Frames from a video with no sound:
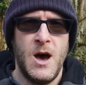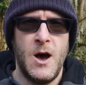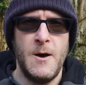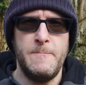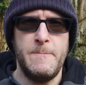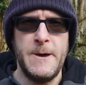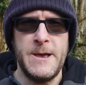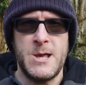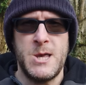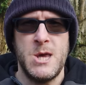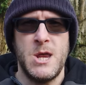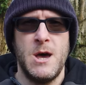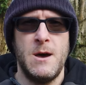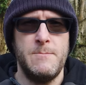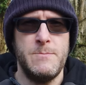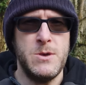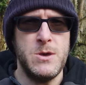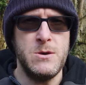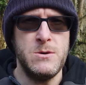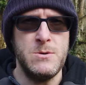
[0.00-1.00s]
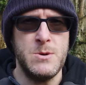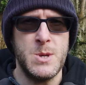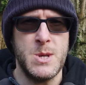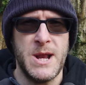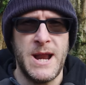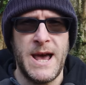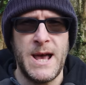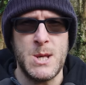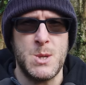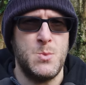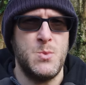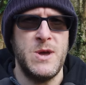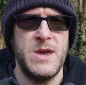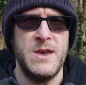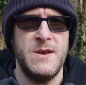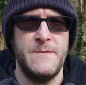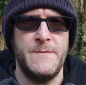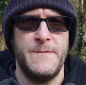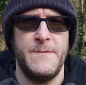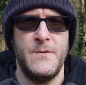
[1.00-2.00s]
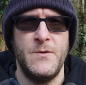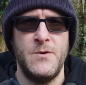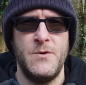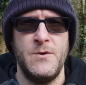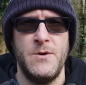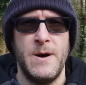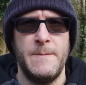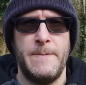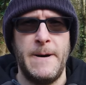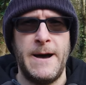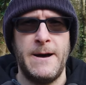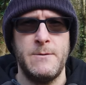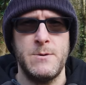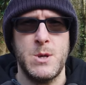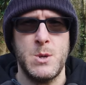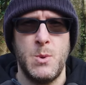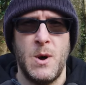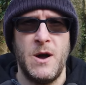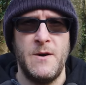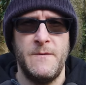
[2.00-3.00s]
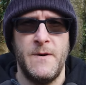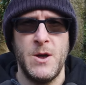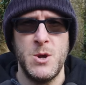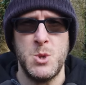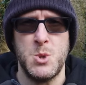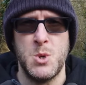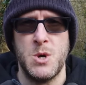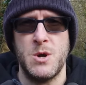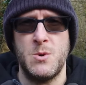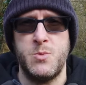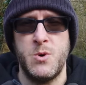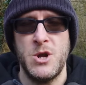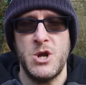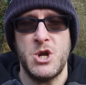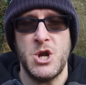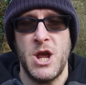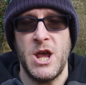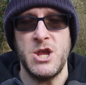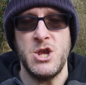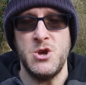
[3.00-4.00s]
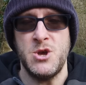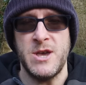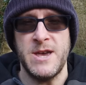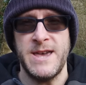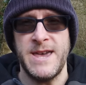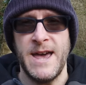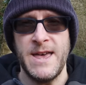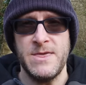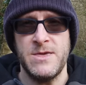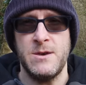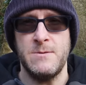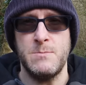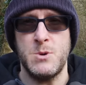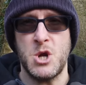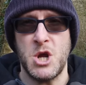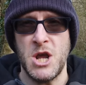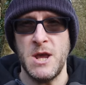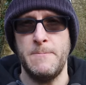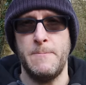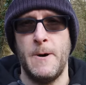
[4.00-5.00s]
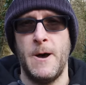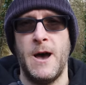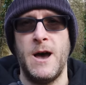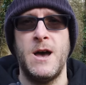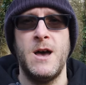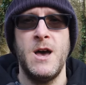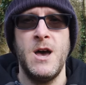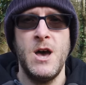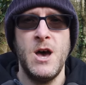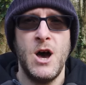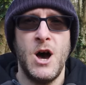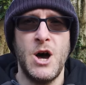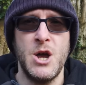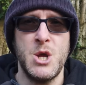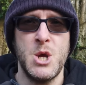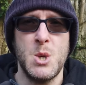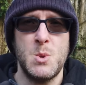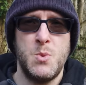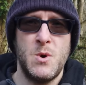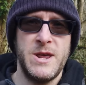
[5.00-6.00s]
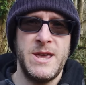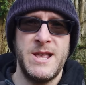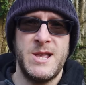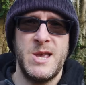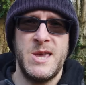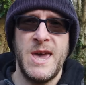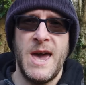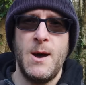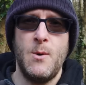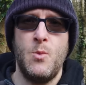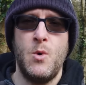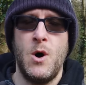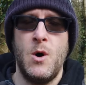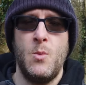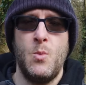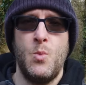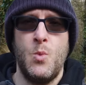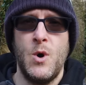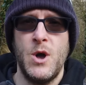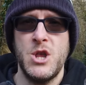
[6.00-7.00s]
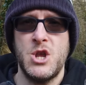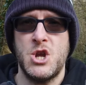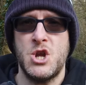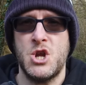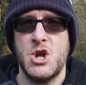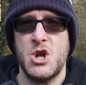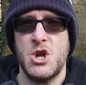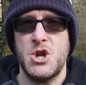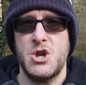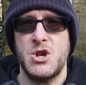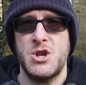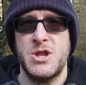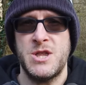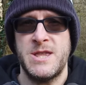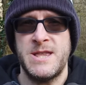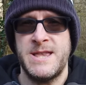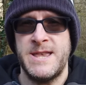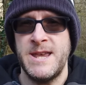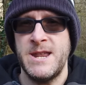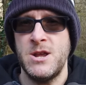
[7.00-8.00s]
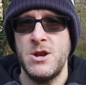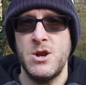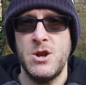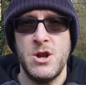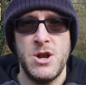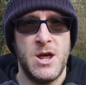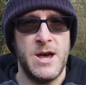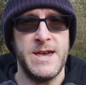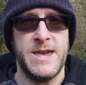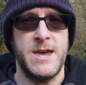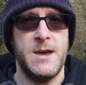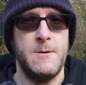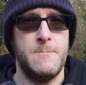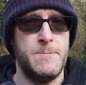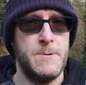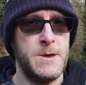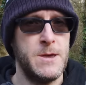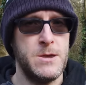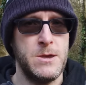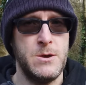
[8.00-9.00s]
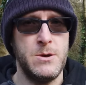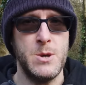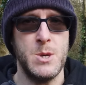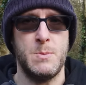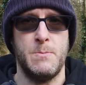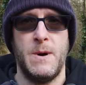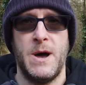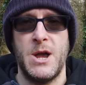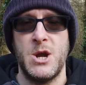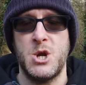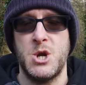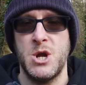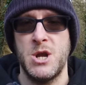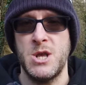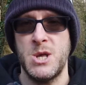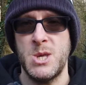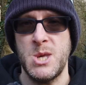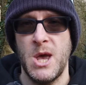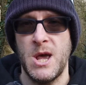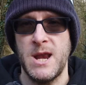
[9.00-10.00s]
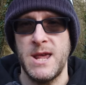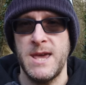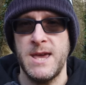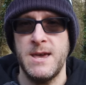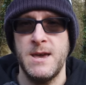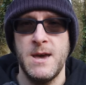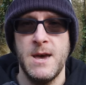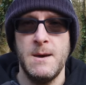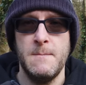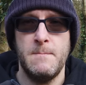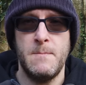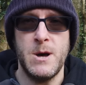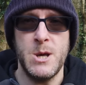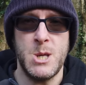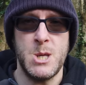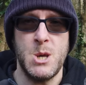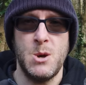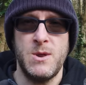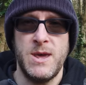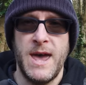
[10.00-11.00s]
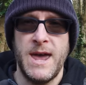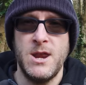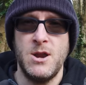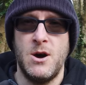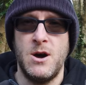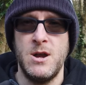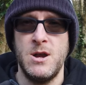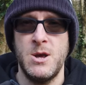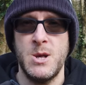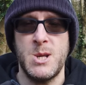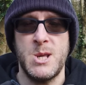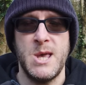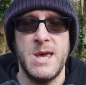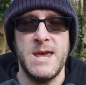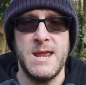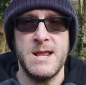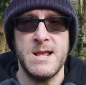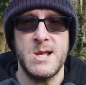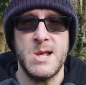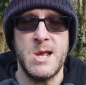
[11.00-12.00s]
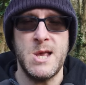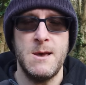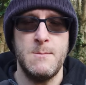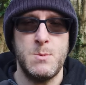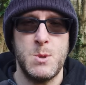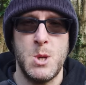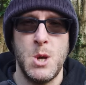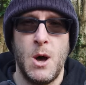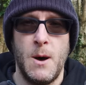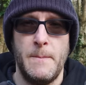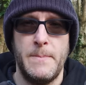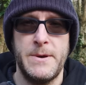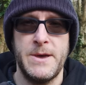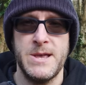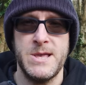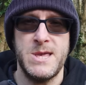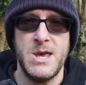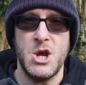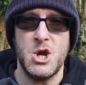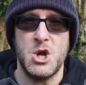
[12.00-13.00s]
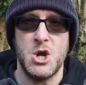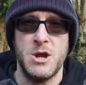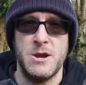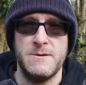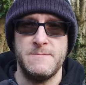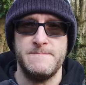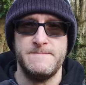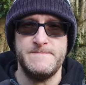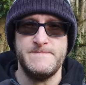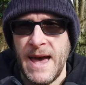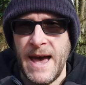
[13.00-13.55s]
I picked it up used last week for about £1,200, which, and you can get them cheaper. I just wanted to get one which didn't look like it had been used much, and certainly my Sony A9 looks in tip-top condition.